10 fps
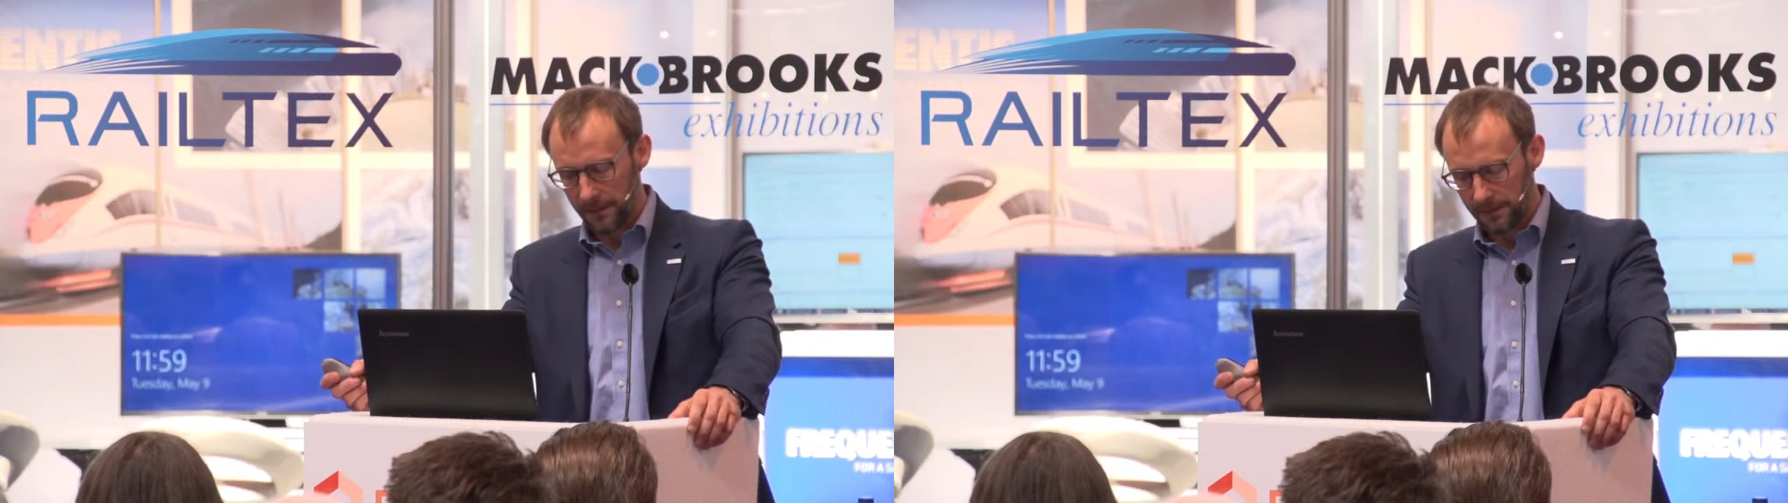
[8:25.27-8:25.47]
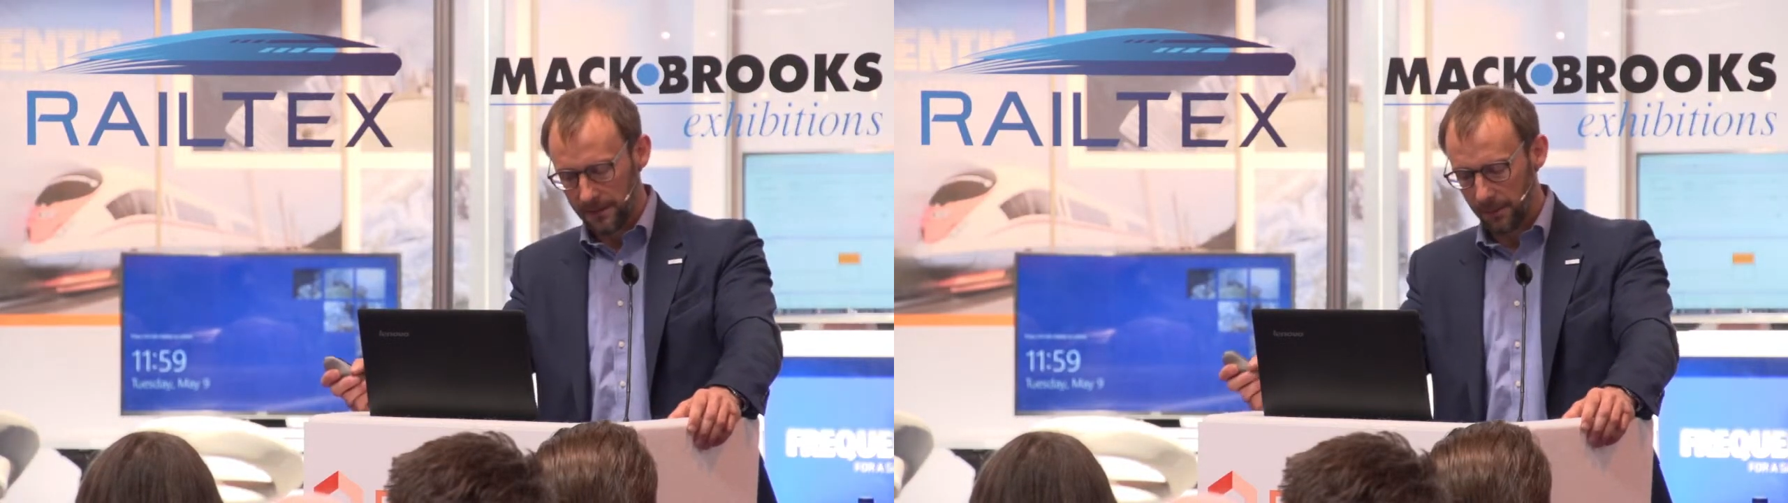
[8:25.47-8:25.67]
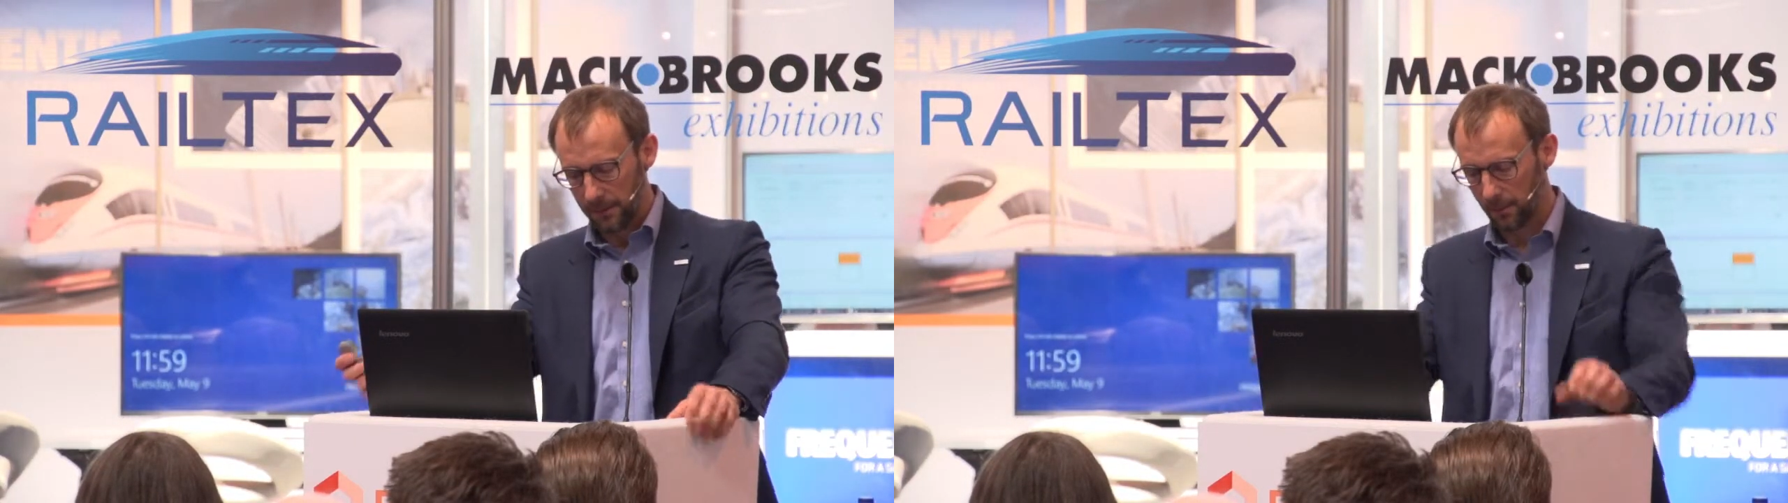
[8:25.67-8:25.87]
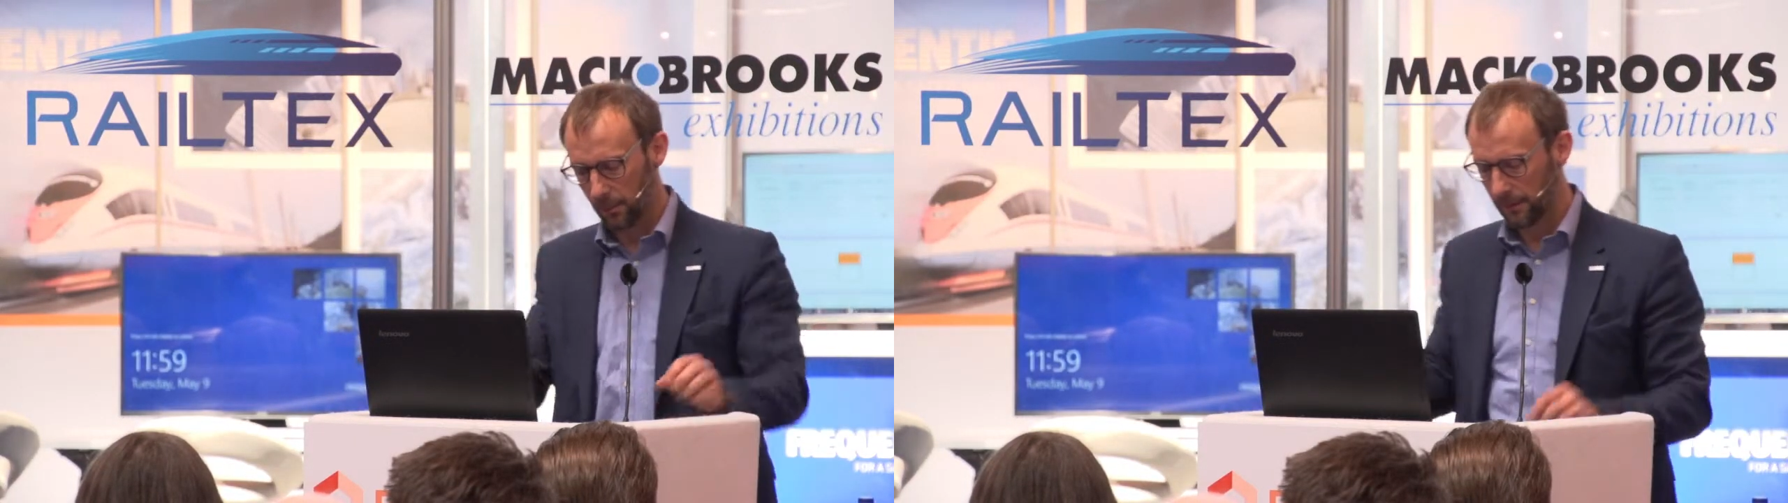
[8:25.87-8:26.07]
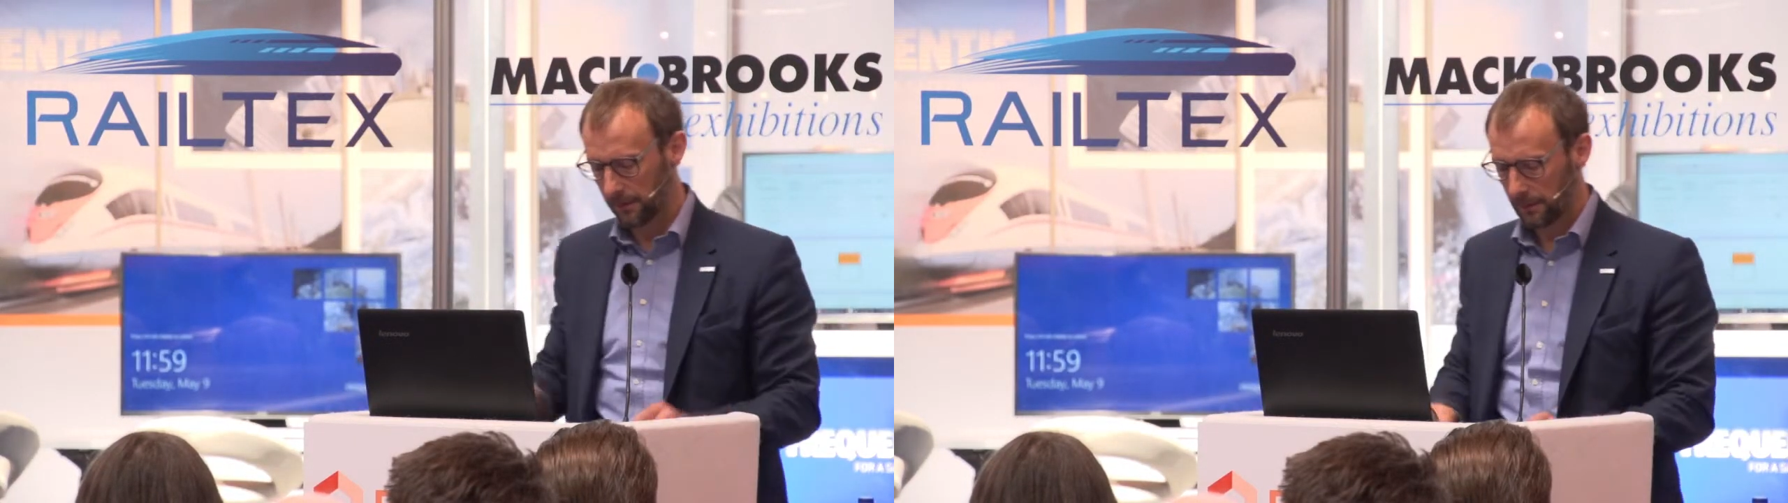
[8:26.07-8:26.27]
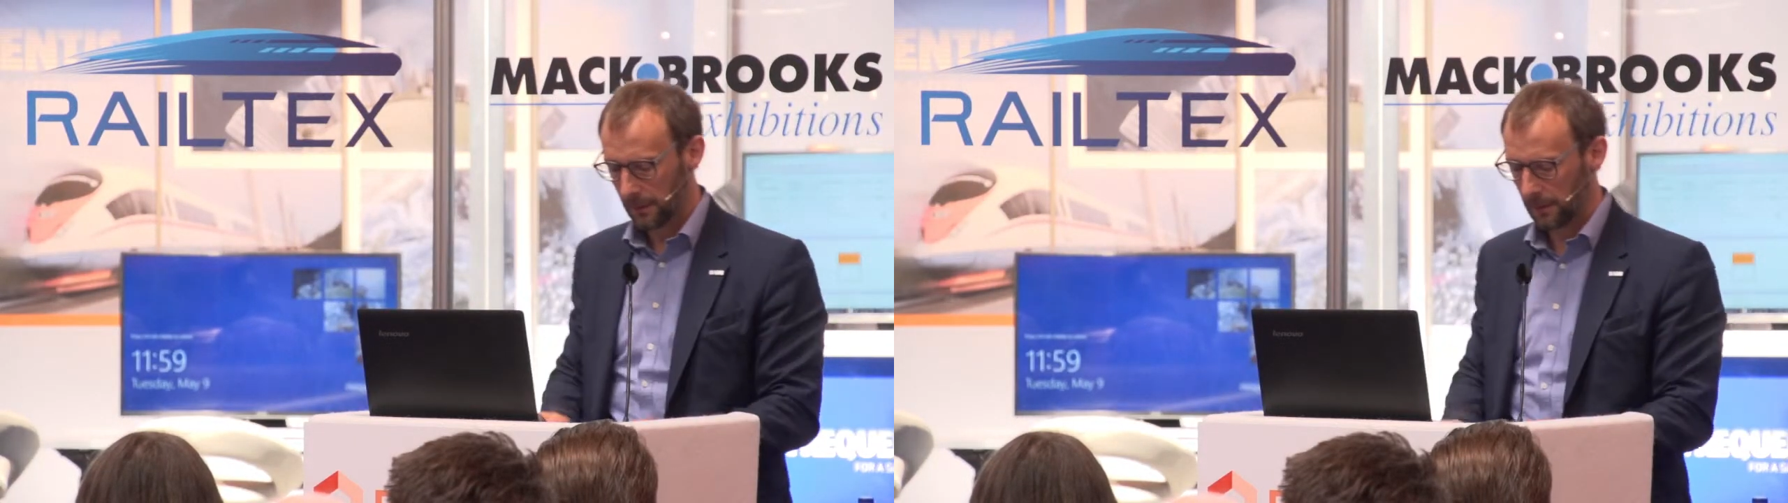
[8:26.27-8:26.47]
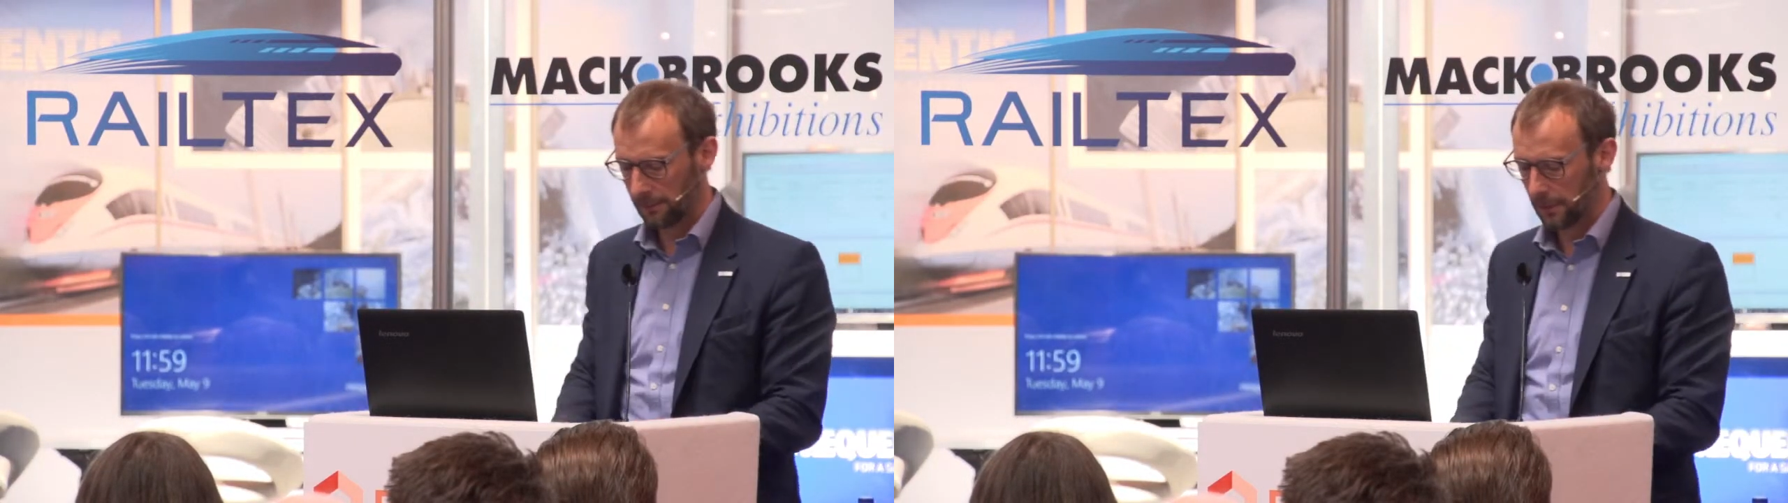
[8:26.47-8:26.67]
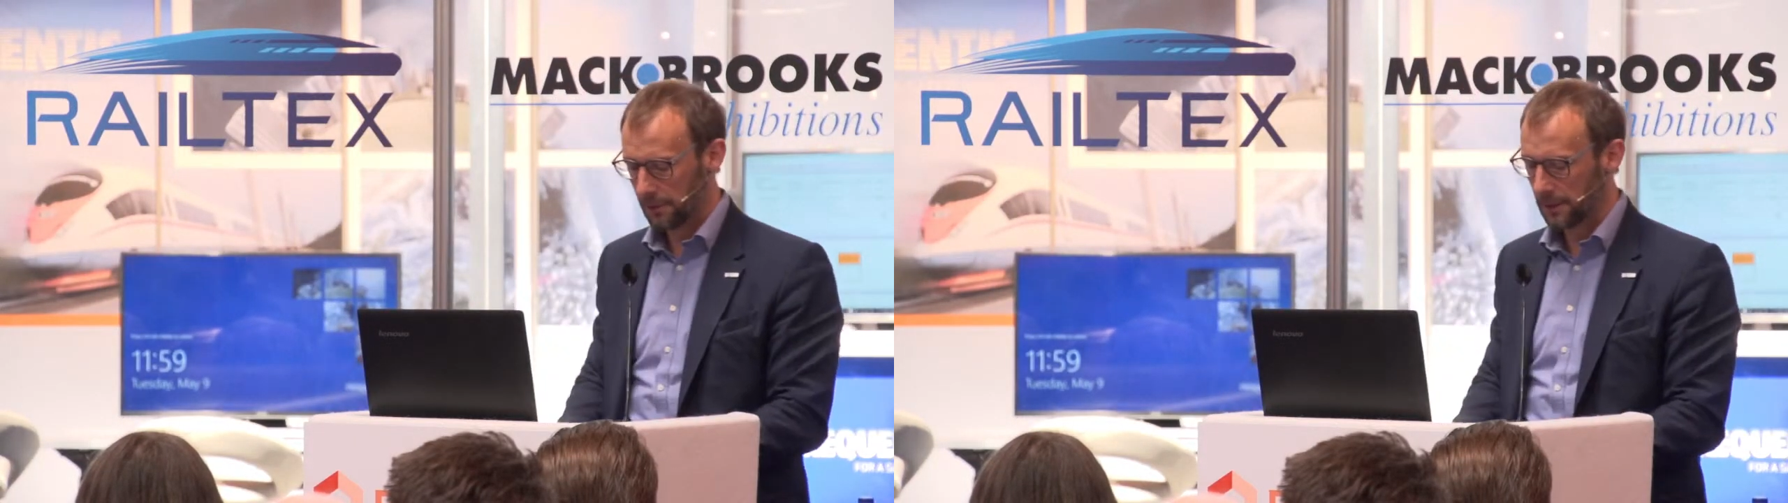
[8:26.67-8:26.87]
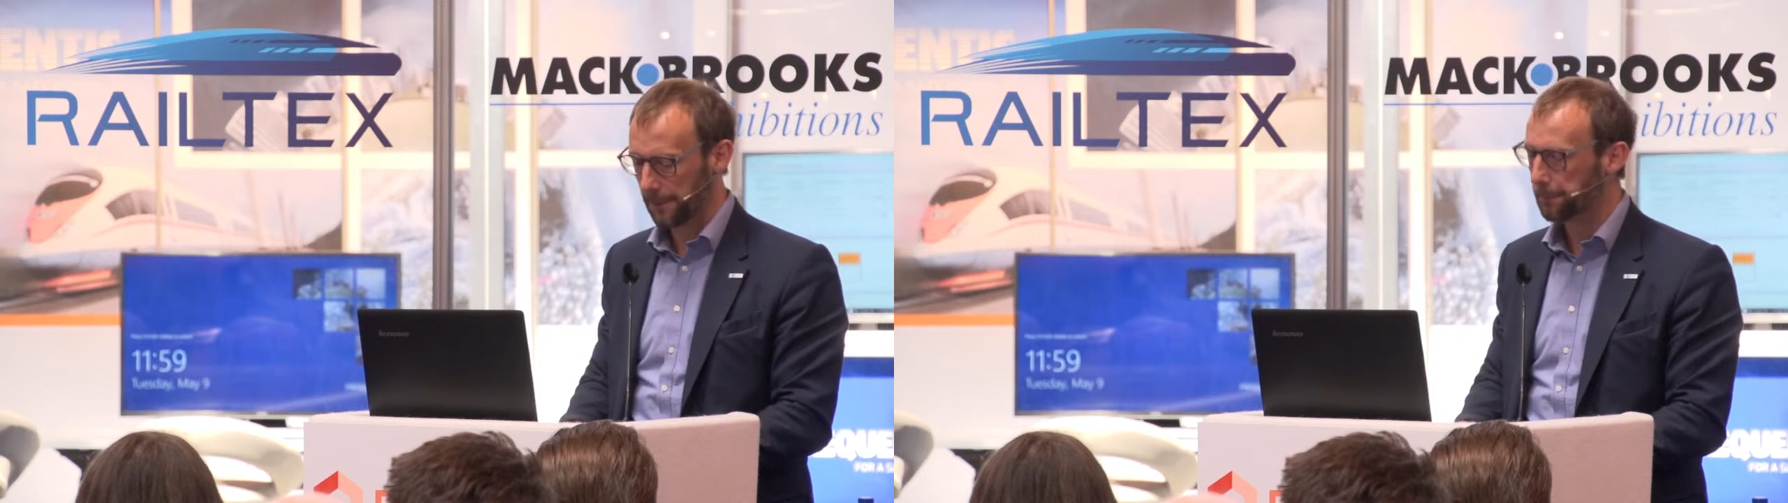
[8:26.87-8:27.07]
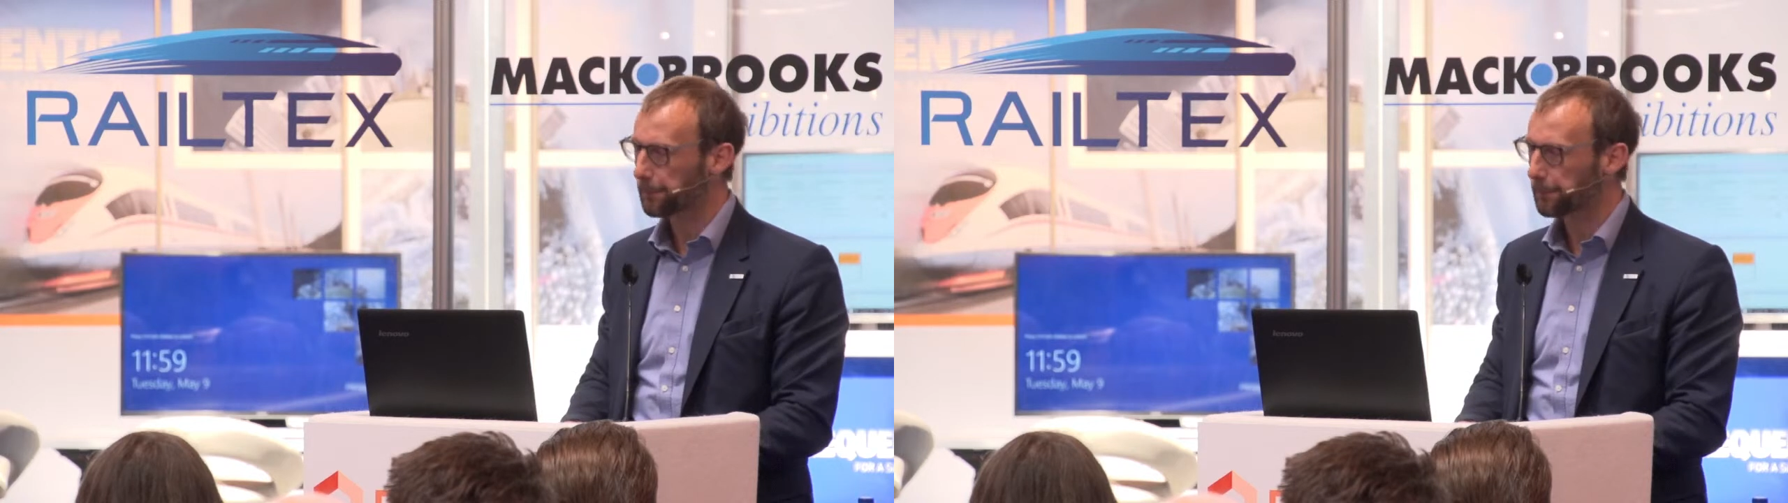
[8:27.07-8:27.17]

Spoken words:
and I'll say a bit more in the future.